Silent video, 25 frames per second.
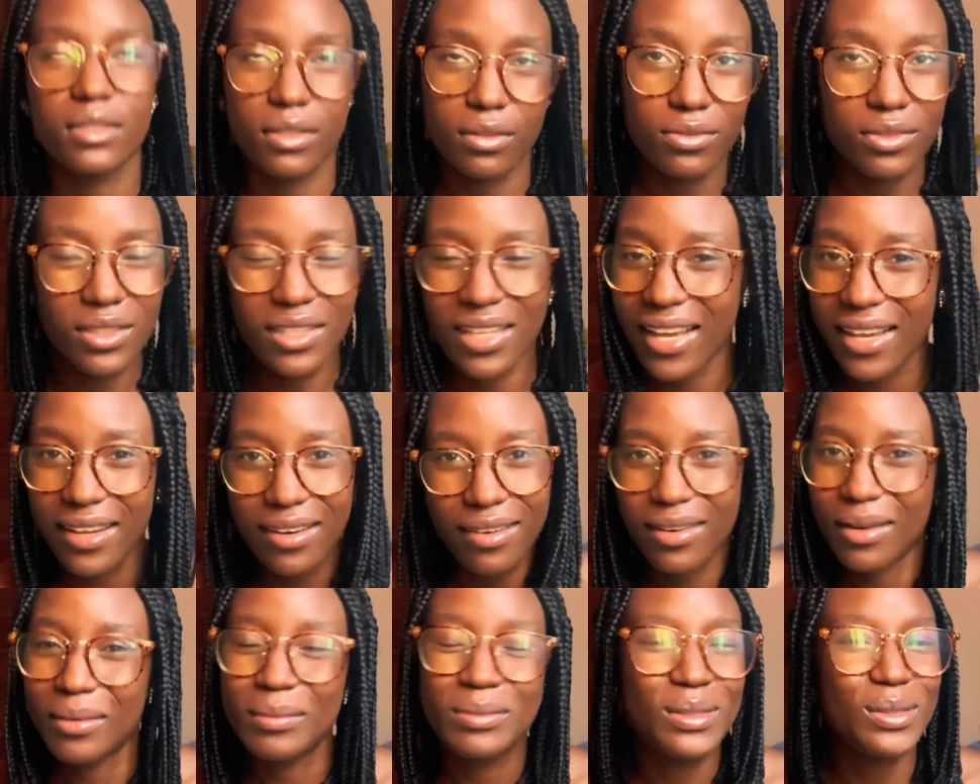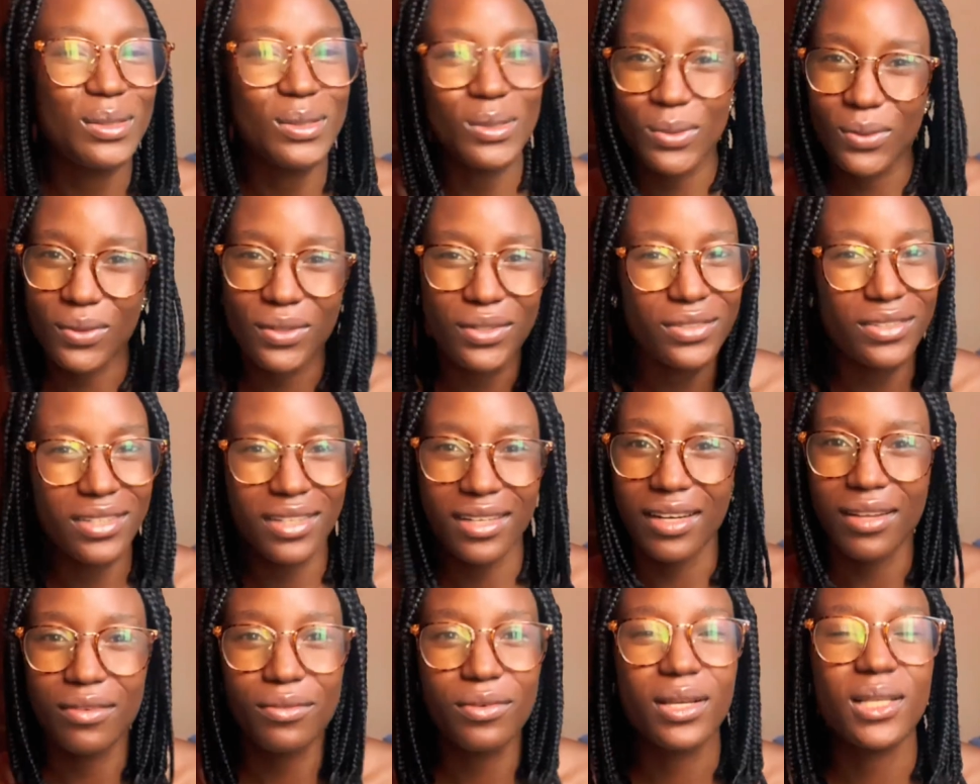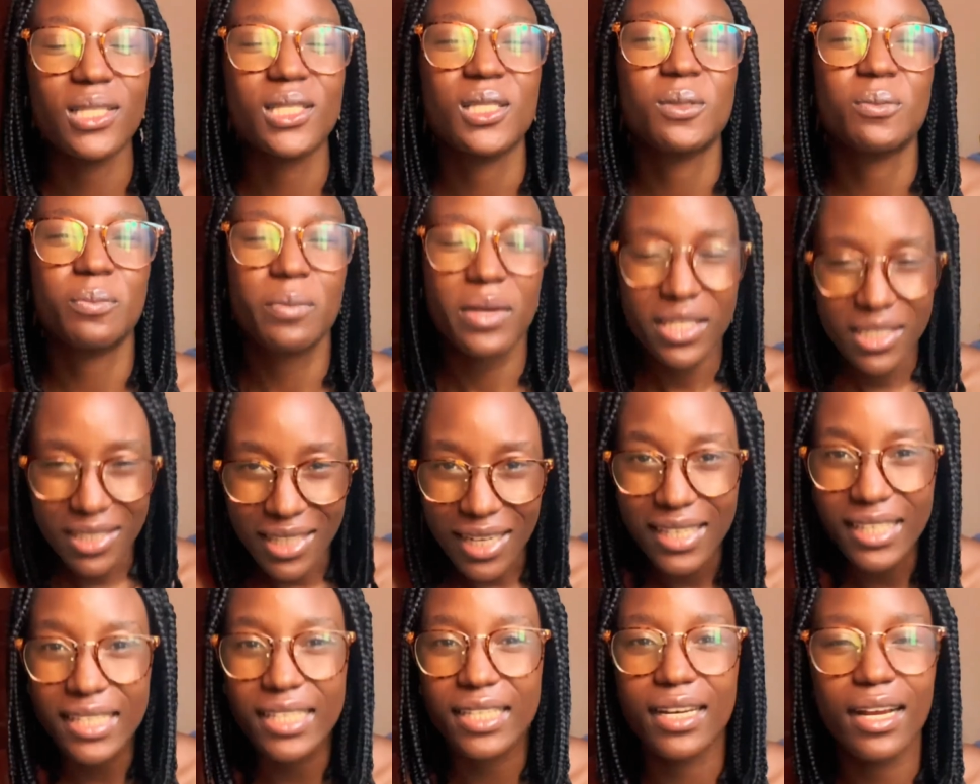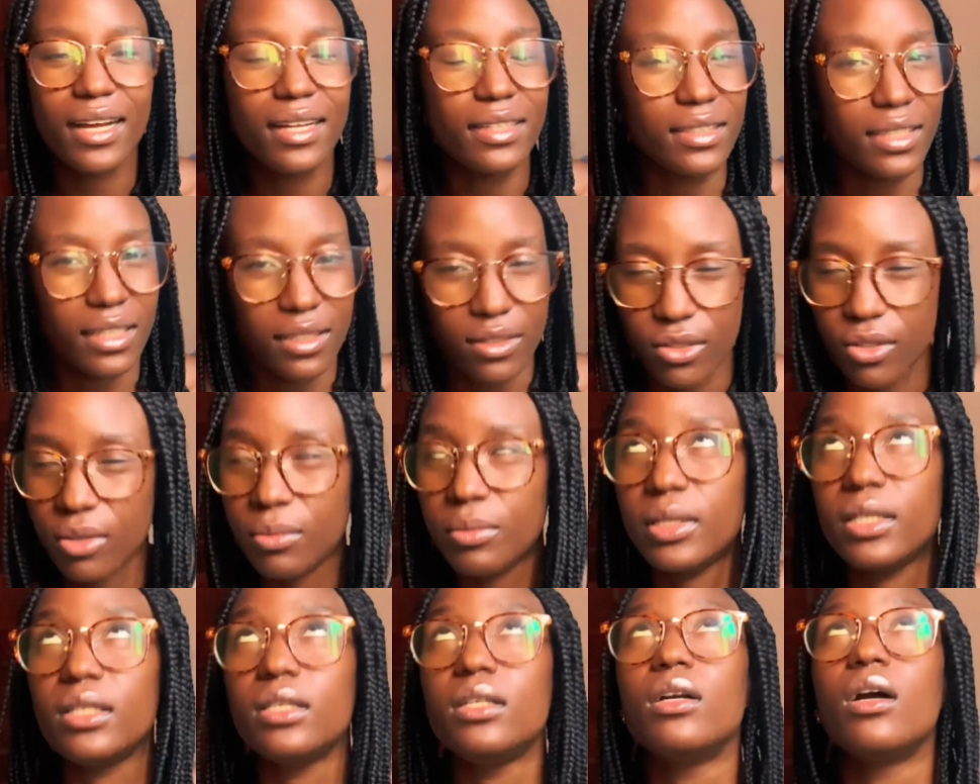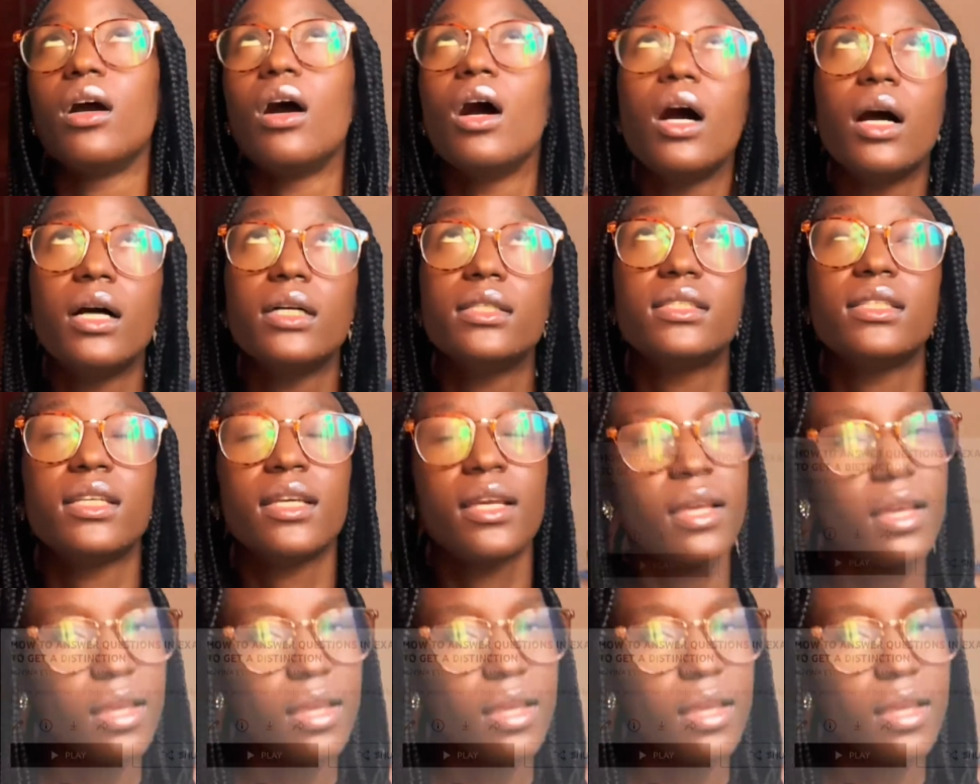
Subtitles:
of diagrams in 200 level, especially in anatomy. God,